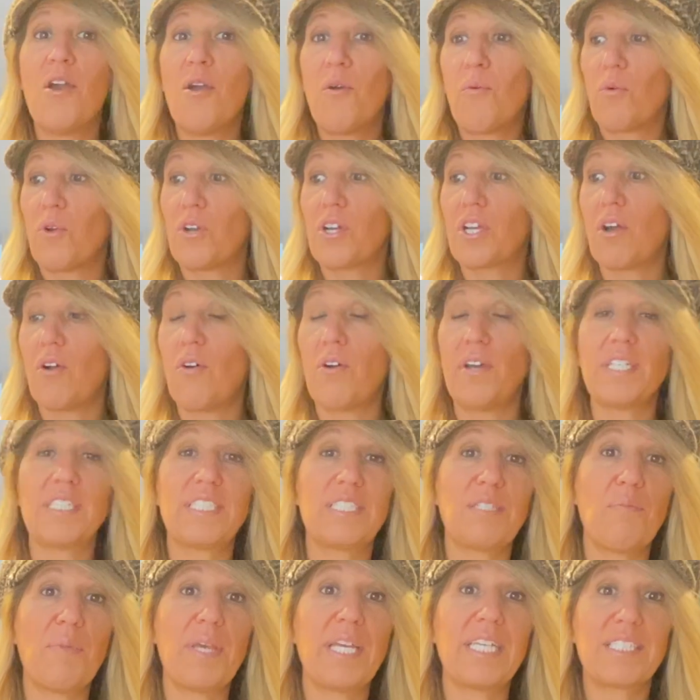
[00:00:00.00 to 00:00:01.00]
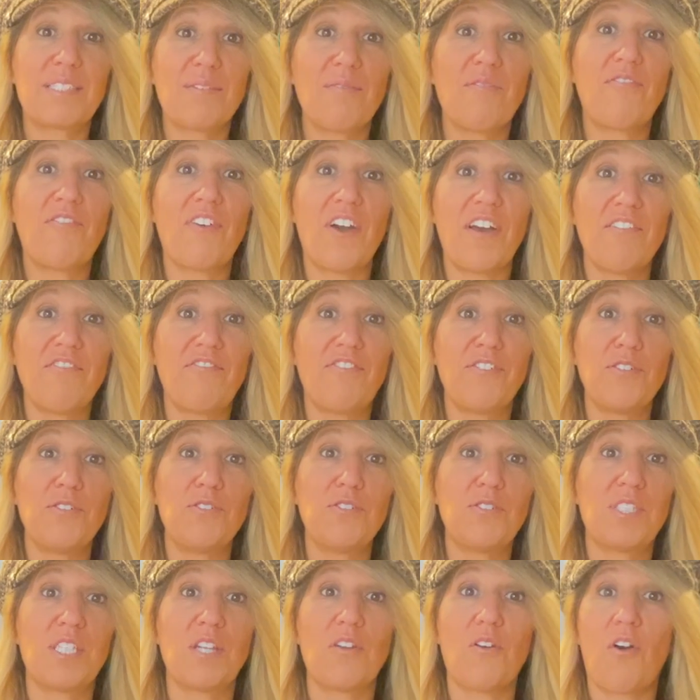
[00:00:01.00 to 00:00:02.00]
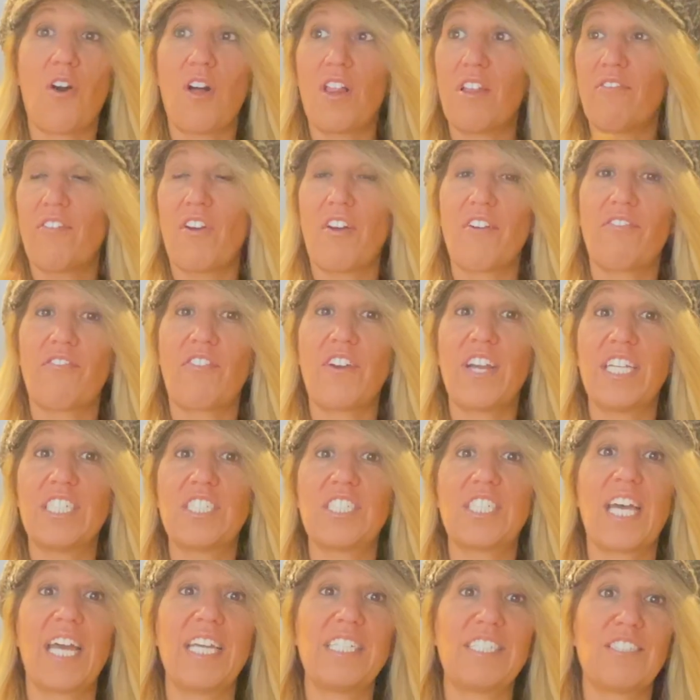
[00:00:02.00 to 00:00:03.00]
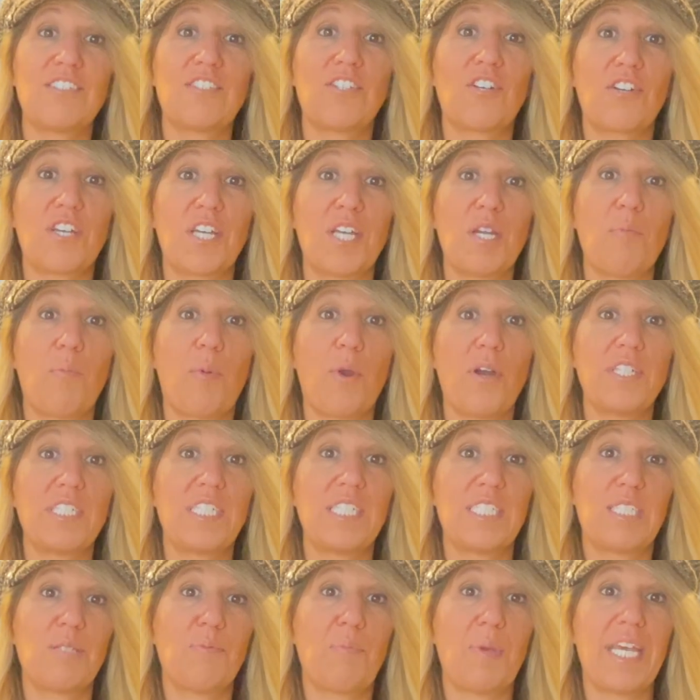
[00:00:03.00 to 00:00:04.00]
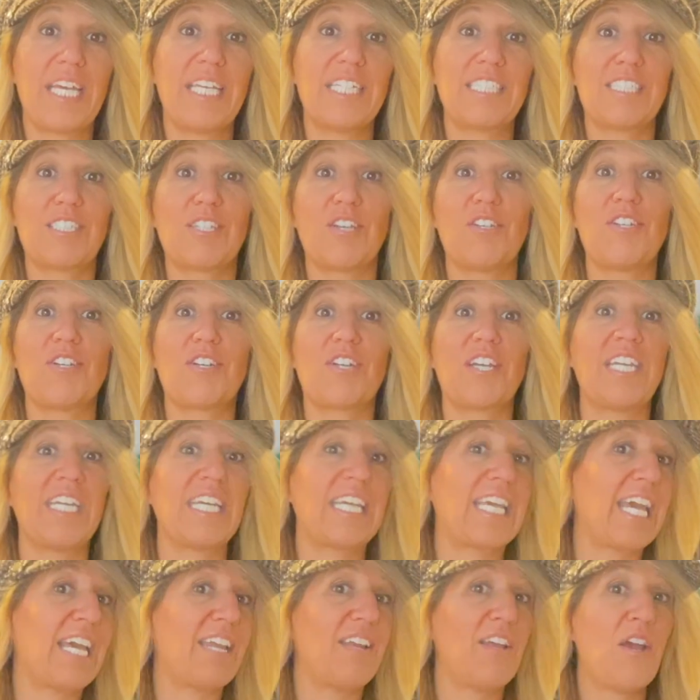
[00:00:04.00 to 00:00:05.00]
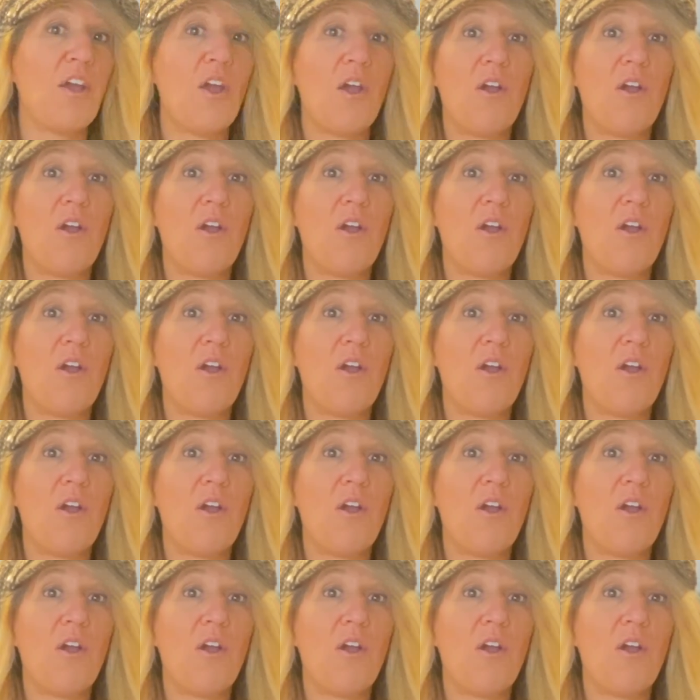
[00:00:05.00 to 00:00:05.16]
We're going to make some fun foods and all of our franchises are gonna participate. So you're gonna get